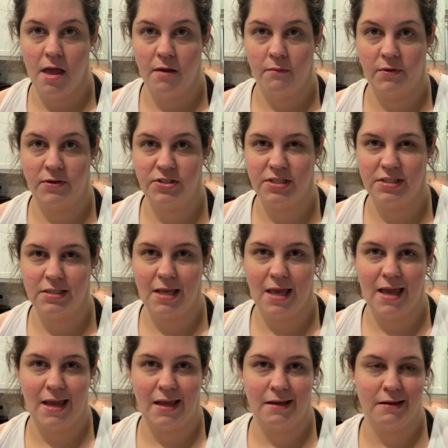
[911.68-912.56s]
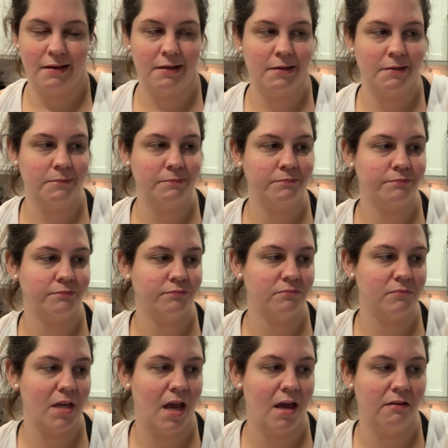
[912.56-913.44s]
which is like,
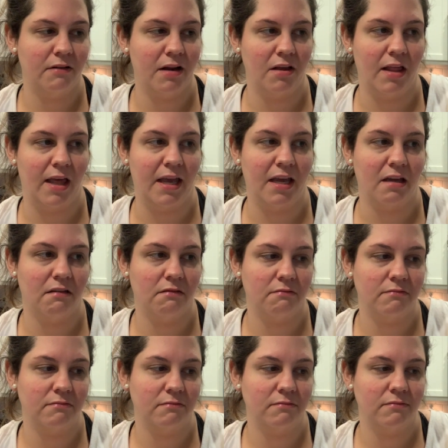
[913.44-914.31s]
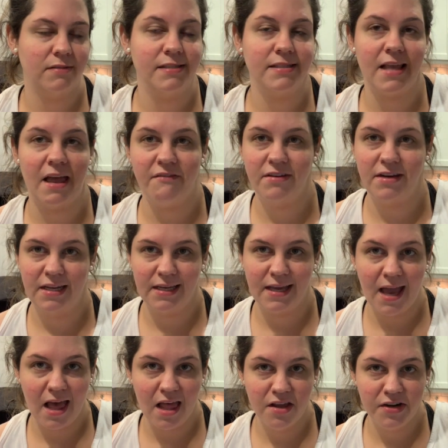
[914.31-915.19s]
I don't know, like 70
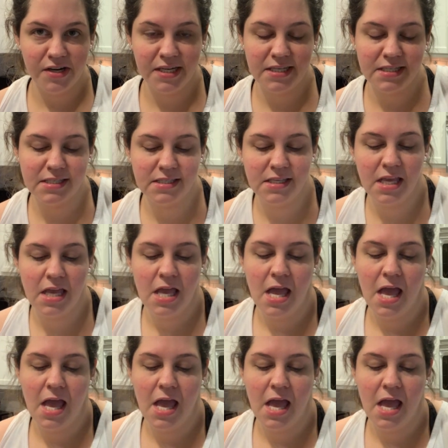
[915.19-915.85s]
calories,